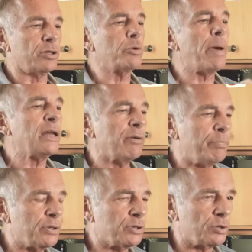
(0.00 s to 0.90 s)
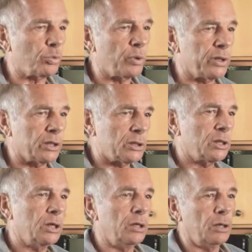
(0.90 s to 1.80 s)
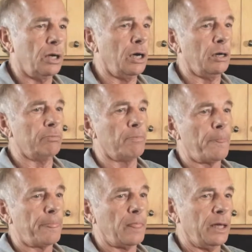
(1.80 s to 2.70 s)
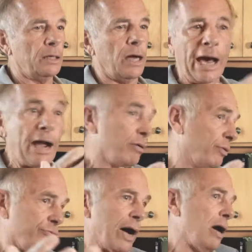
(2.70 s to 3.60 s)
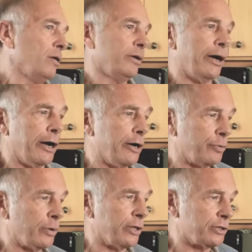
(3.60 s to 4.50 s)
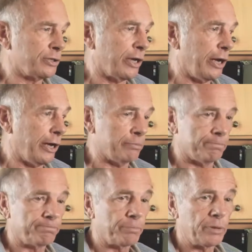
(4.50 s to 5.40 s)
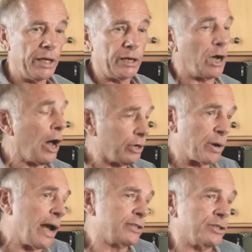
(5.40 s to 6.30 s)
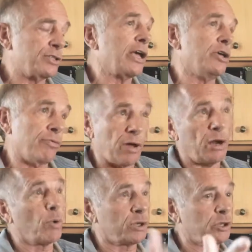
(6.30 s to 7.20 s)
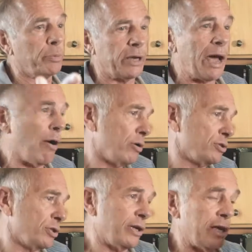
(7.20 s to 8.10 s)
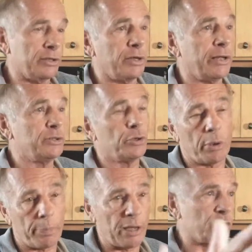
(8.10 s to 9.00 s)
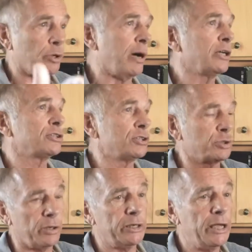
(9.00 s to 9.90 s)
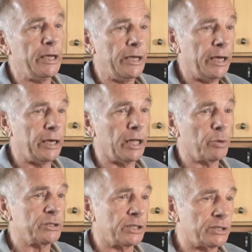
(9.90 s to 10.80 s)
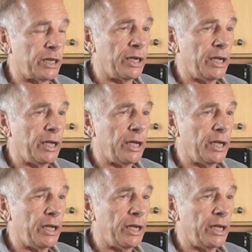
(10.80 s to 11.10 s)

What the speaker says: domain of business with its hire and fire, with its contract to say you've got to work so many hours and you get paid so much and so on. In other words, it's